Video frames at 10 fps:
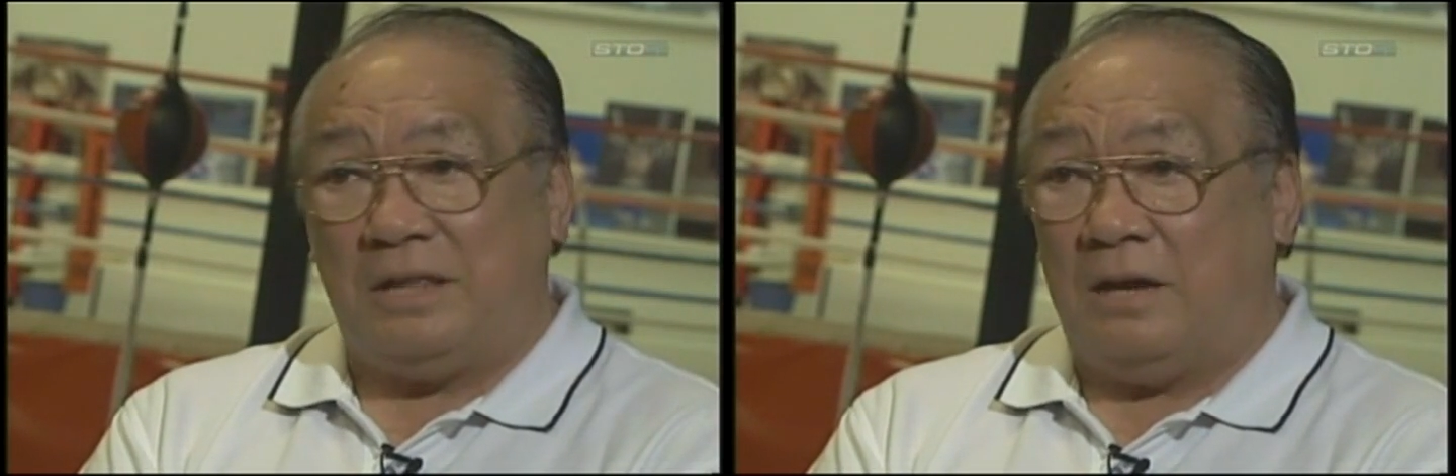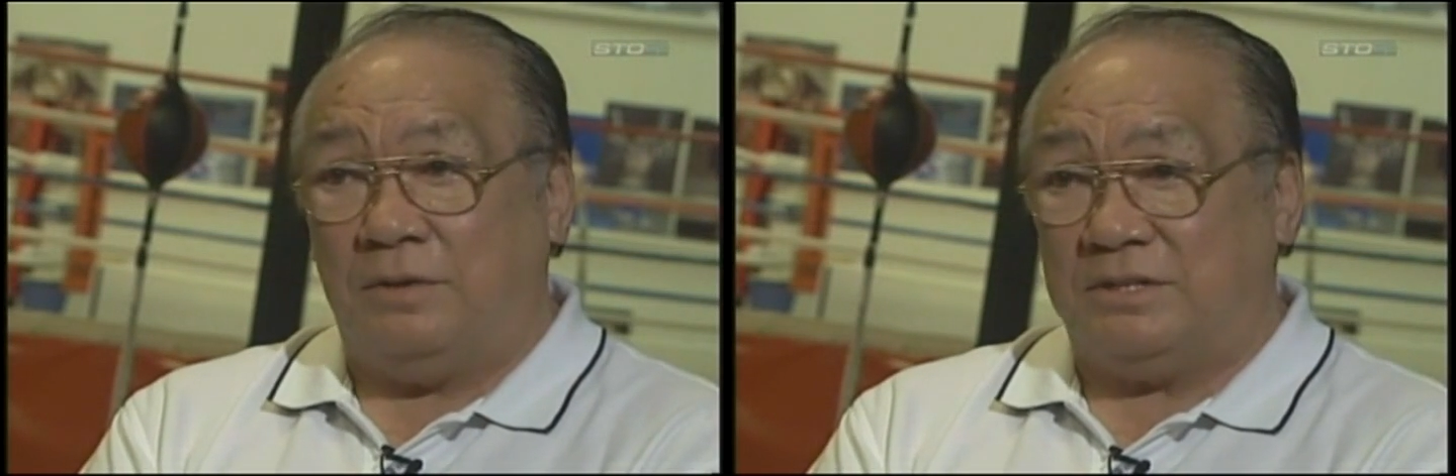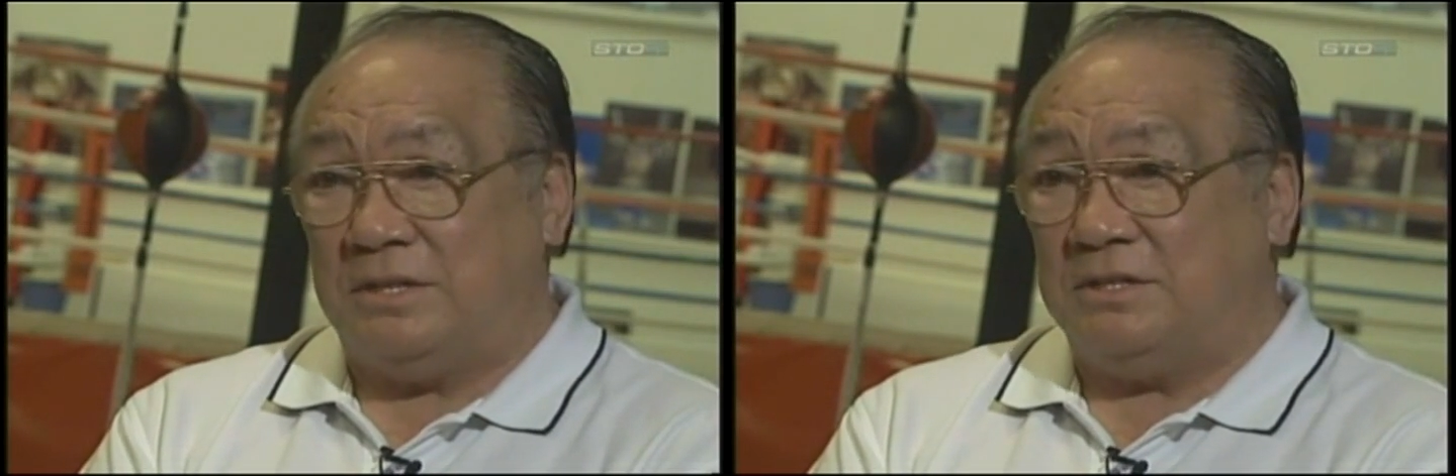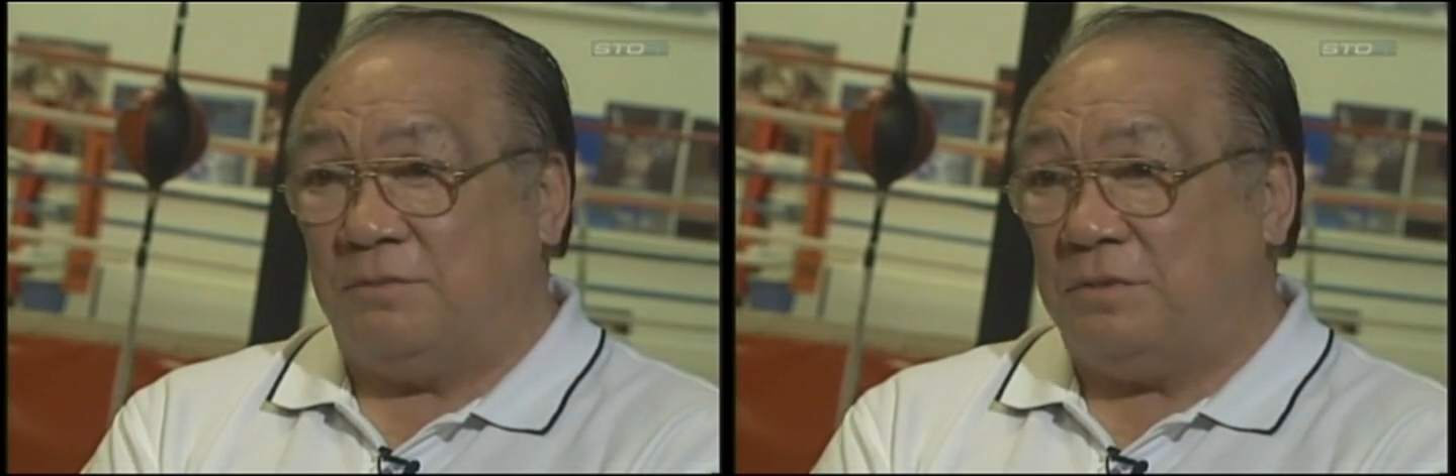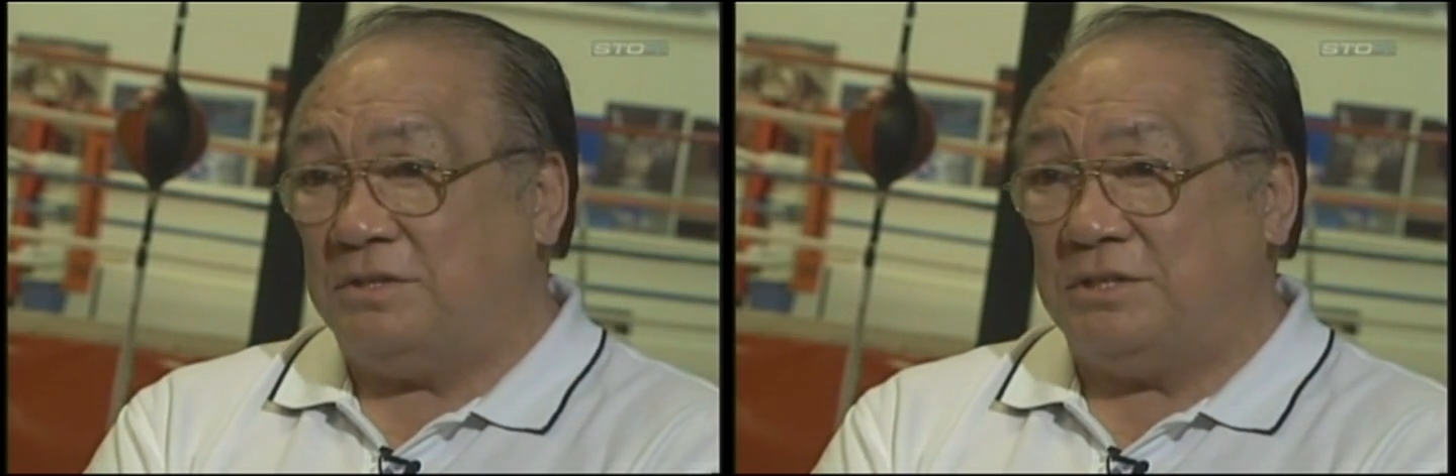8 hours
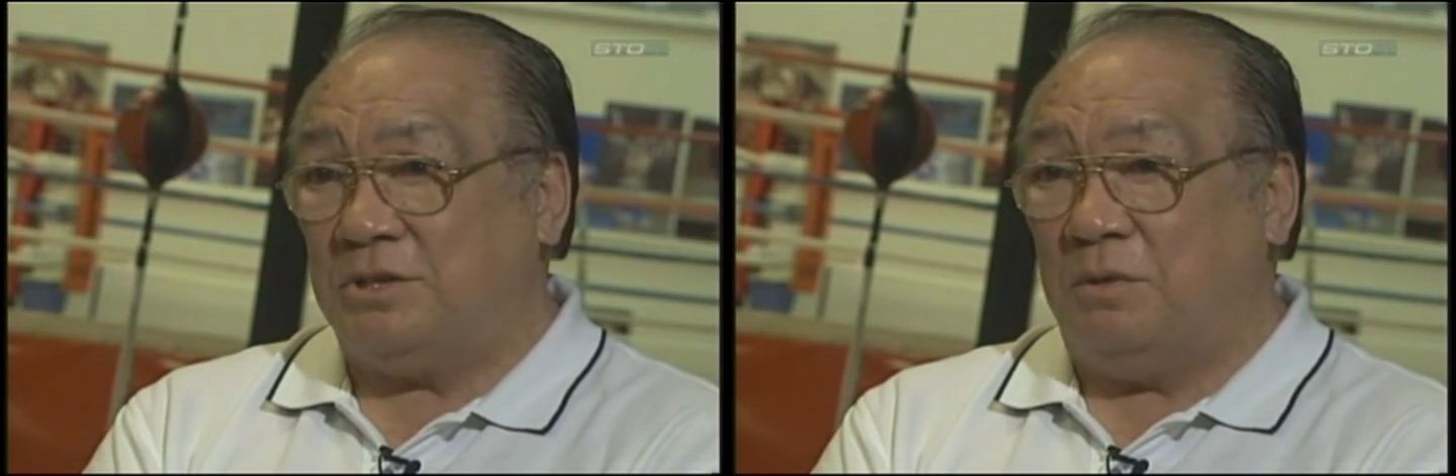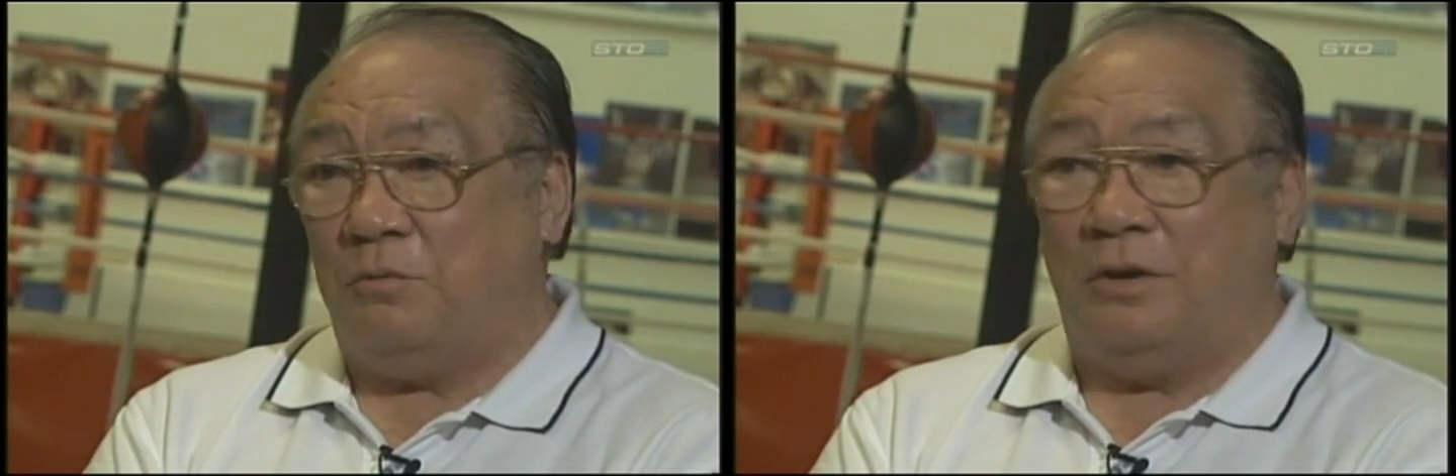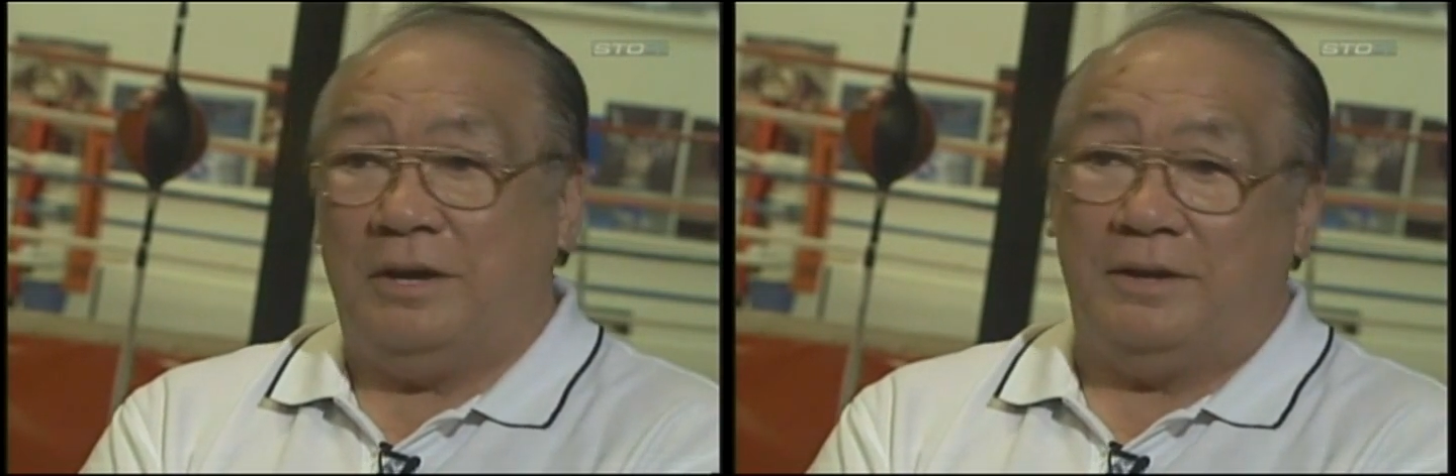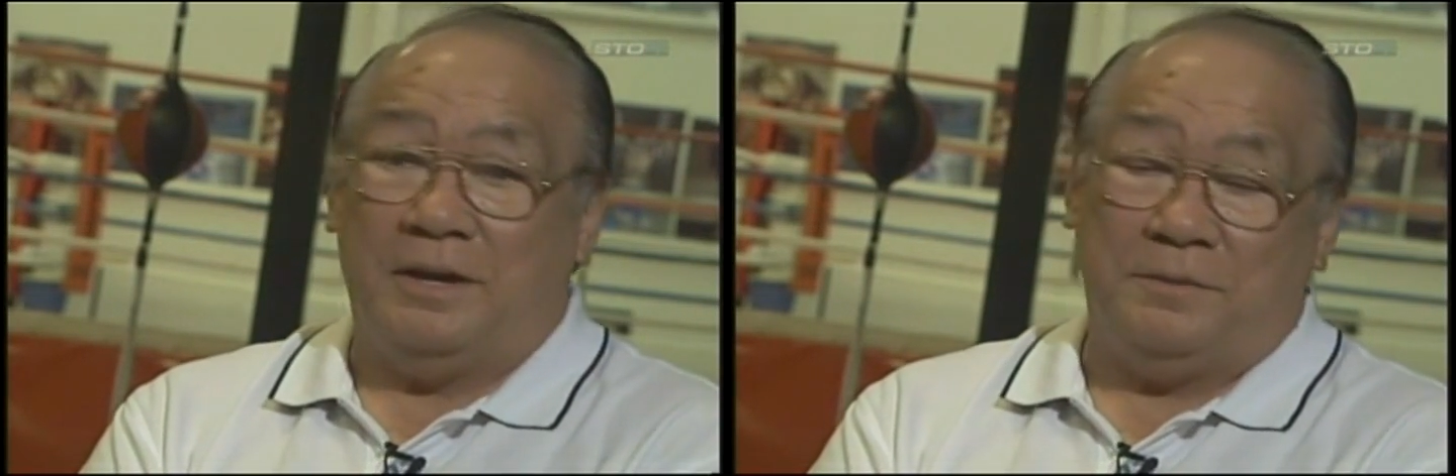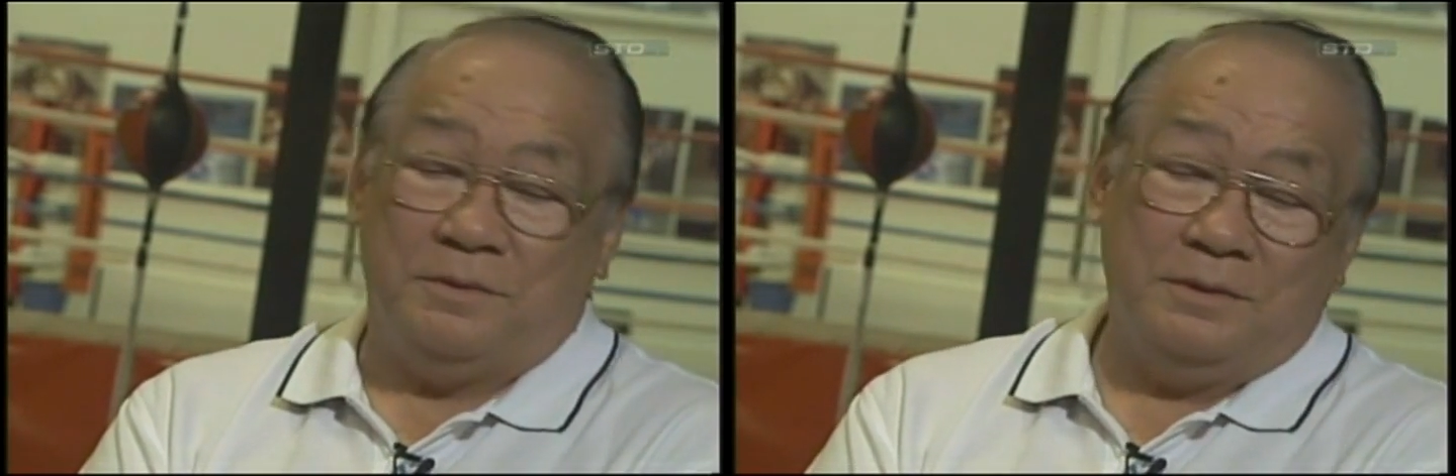in San Francisco before
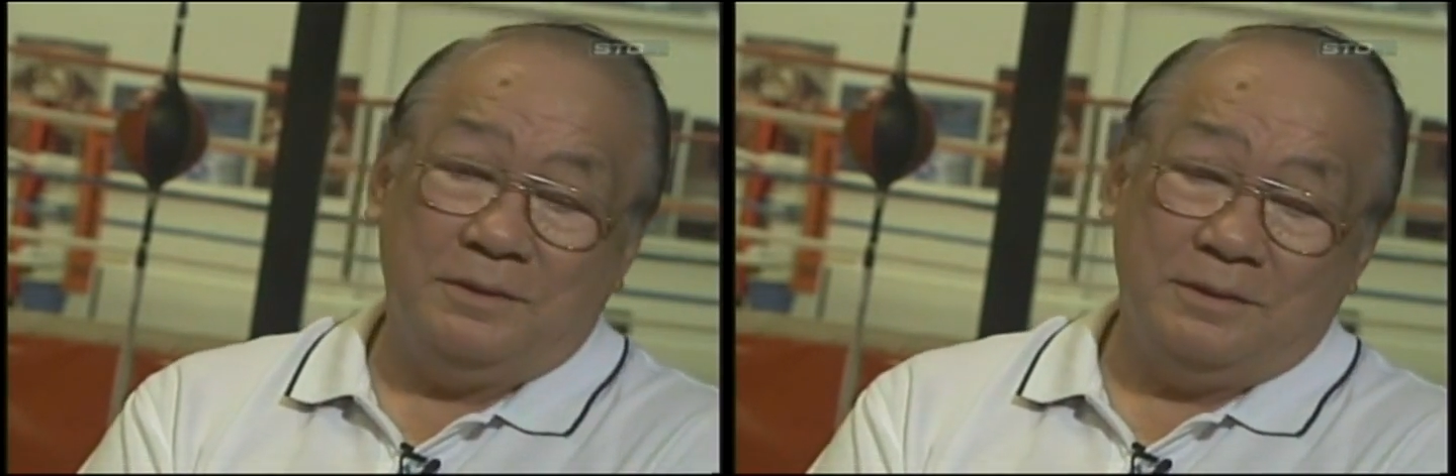I arrived.